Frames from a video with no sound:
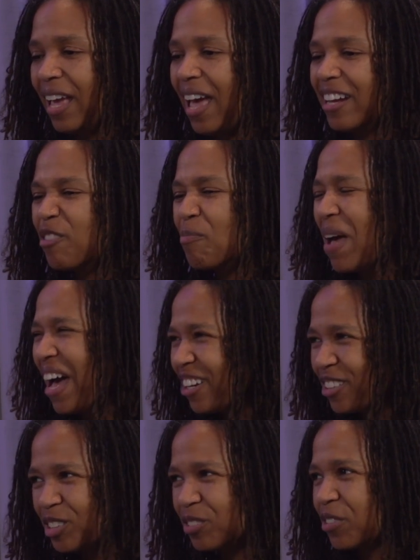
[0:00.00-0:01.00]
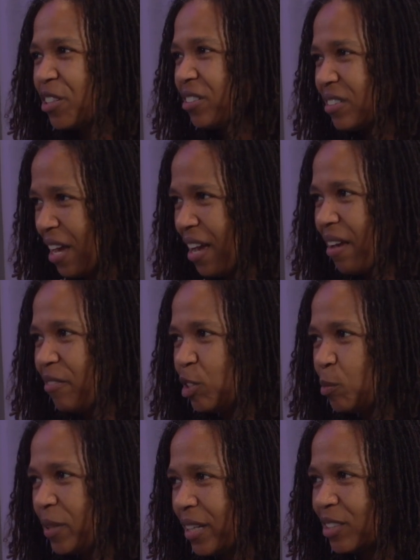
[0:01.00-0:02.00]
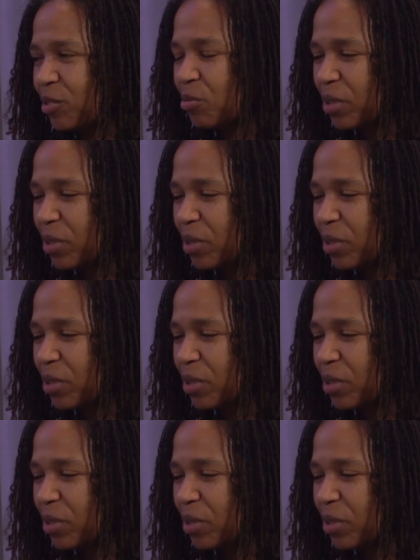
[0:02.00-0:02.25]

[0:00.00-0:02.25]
and it matters for their lives because it